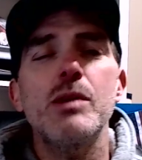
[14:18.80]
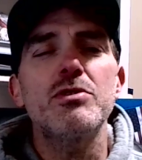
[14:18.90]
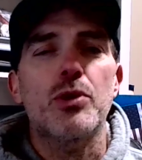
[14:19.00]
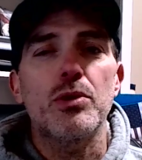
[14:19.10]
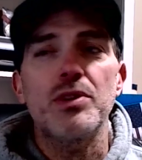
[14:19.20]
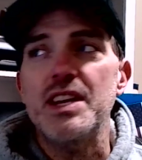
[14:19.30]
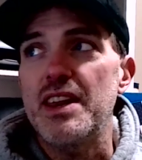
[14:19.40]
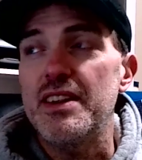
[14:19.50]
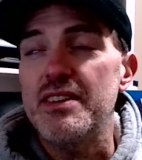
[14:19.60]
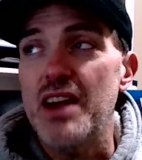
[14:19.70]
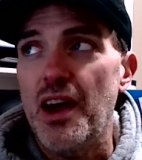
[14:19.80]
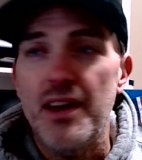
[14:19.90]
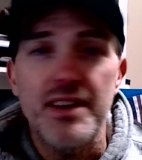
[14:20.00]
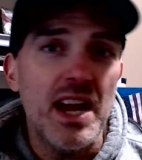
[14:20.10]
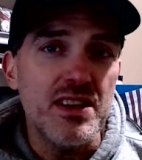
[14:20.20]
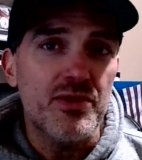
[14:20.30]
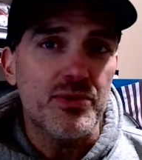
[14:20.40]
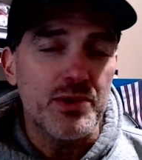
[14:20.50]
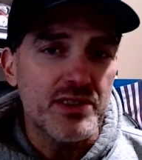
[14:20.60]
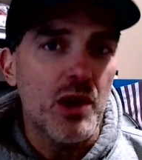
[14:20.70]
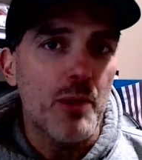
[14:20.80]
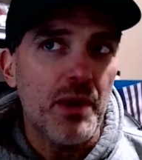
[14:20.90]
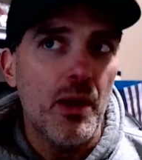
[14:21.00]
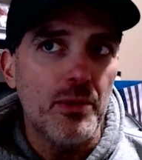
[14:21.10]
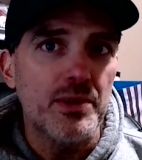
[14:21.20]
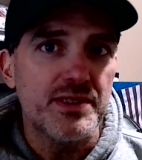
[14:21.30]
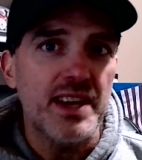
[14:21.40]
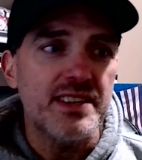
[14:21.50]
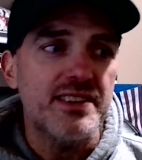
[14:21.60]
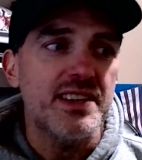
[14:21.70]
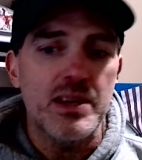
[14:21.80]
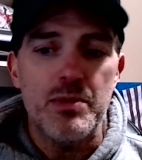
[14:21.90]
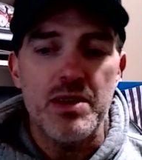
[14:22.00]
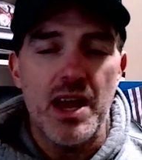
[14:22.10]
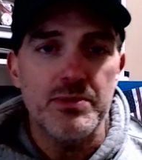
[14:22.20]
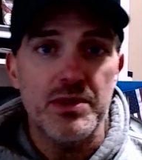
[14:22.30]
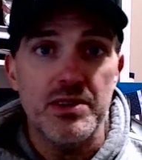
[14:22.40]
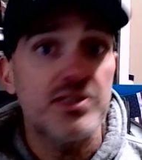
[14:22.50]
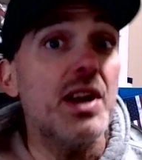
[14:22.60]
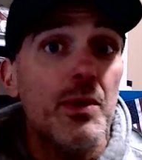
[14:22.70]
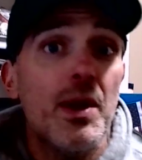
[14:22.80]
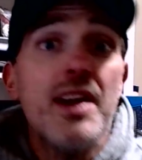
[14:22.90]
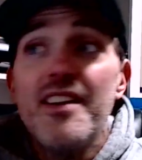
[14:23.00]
early 93, so I probably was 19 to be honest with you. So anyway,